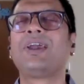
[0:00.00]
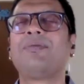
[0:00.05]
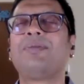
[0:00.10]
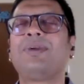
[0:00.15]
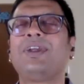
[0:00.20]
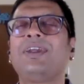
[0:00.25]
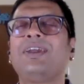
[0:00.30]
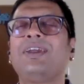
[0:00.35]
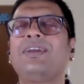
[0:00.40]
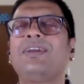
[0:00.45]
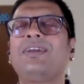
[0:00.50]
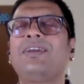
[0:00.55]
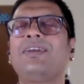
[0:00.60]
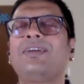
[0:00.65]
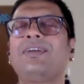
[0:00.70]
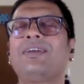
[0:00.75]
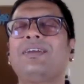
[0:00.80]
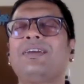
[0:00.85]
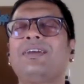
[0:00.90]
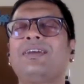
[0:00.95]
May I
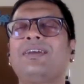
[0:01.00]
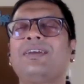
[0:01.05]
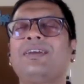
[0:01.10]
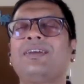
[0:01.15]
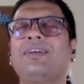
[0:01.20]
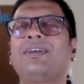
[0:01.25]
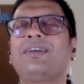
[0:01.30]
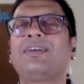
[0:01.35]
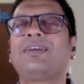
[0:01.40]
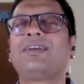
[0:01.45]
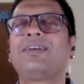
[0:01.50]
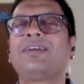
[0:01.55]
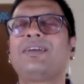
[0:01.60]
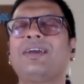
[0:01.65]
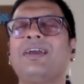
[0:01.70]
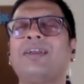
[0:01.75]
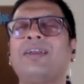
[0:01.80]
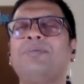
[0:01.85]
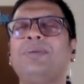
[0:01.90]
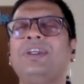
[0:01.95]
be
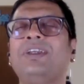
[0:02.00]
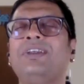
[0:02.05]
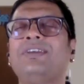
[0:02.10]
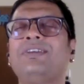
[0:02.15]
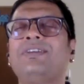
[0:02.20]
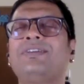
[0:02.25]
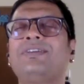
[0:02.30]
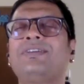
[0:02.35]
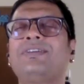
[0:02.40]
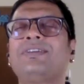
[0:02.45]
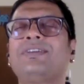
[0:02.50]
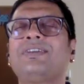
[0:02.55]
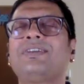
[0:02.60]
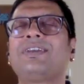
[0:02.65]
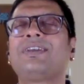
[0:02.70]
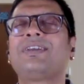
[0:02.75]
at peace?